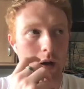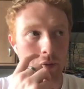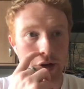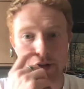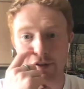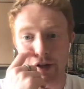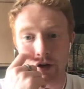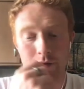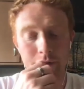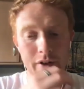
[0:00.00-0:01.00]

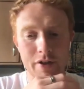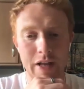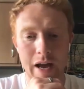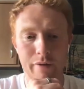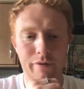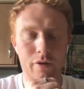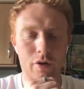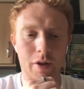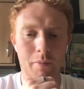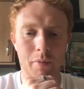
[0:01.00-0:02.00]
presentation for the staff
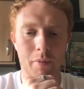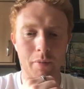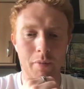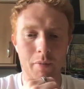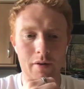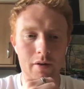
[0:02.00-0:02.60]
on the Monday,